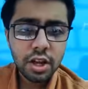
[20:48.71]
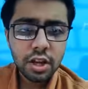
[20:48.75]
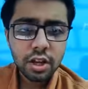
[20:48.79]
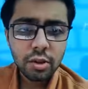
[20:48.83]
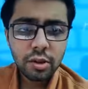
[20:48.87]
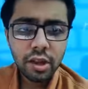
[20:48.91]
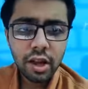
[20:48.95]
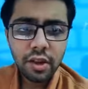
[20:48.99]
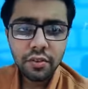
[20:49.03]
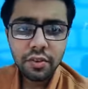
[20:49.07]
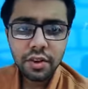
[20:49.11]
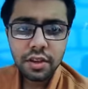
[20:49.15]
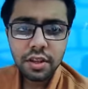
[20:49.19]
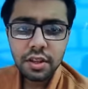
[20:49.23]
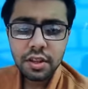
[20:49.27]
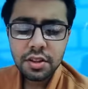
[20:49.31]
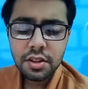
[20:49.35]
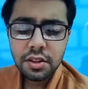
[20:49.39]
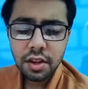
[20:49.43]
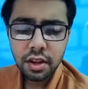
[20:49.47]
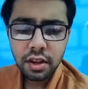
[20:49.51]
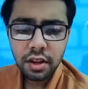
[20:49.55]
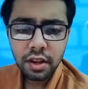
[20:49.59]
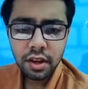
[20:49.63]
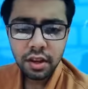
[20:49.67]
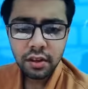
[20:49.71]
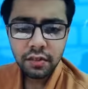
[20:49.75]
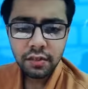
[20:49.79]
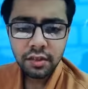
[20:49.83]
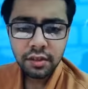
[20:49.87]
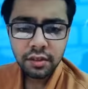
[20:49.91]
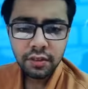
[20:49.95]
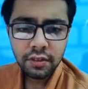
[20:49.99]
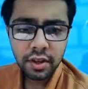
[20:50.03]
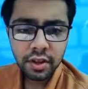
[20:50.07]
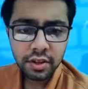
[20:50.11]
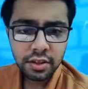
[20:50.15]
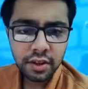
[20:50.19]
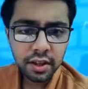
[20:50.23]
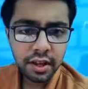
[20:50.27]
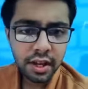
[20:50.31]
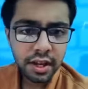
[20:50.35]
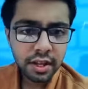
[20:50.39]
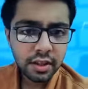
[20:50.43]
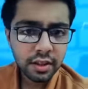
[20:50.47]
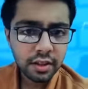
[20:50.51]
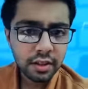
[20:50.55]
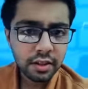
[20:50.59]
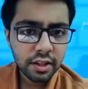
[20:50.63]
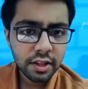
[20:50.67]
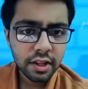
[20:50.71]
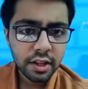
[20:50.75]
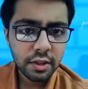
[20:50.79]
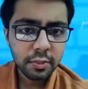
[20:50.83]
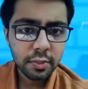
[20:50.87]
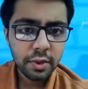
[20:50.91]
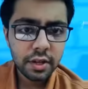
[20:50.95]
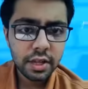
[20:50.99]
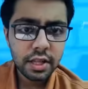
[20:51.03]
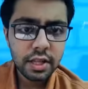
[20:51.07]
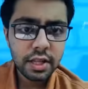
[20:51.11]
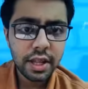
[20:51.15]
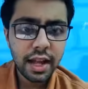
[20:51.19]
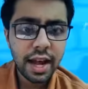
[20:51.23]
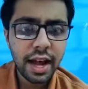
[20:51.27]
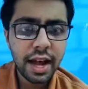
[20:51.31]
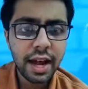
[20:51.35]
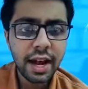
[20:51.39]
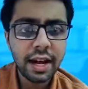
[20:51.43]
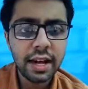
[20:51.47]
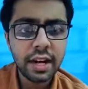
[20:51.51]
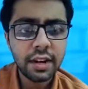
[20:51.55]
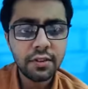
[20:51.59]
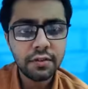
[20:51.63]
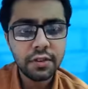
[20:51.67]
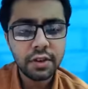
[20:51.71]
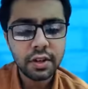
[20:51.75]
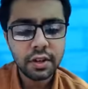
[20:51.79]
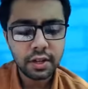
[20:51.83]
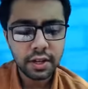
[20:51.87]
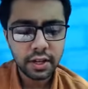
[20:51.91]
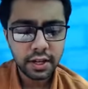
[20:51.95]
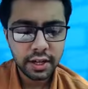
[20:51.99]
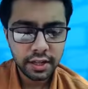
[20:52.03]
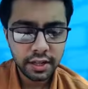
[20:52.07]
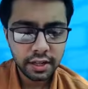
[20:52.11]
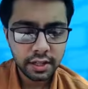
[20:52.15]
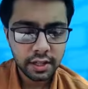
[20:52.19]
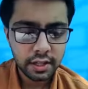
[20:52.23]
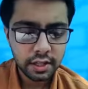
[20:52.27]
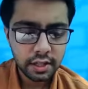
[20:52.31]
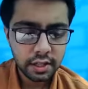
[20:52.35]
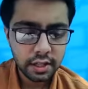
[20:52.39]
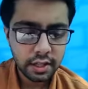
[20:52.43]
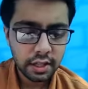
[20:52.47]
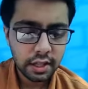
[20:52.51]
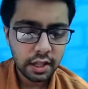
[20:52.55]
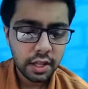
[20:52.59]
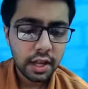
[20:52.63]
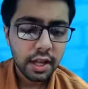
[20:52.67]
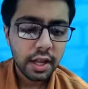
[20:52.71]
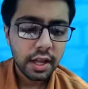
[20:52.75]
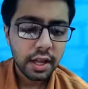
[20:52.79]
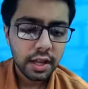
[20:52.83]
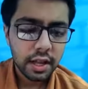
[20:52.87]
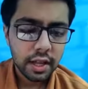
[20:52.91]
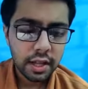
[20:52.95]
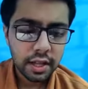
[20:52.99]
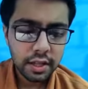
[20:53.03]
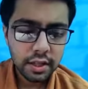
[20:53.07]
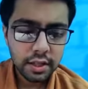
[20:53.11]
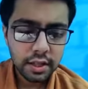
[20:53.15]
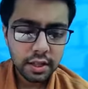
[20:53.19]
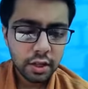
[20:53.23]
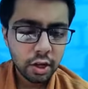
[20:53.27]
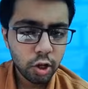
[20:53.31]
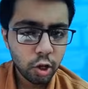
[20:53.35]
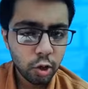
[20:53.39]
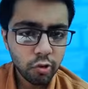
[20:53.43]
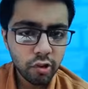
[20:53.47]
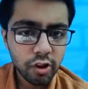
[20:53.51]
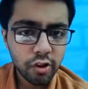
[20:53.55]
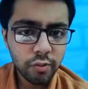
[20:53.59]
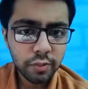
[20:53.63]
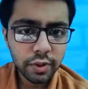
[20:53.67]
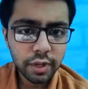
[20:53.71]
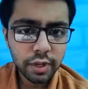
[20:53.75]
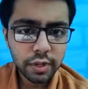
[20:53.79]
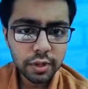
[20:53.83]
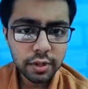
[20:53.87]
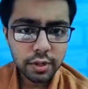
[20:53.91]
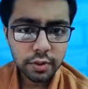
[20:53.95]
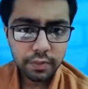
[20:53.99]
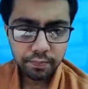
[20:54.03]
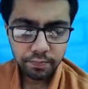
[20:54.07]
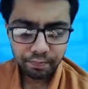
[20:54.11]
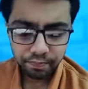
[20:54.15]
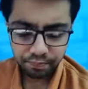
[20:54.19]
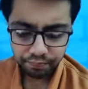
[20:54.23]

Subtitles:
So if it's a children, we consider as a 6 months, and if it's an adult, it's 12 months.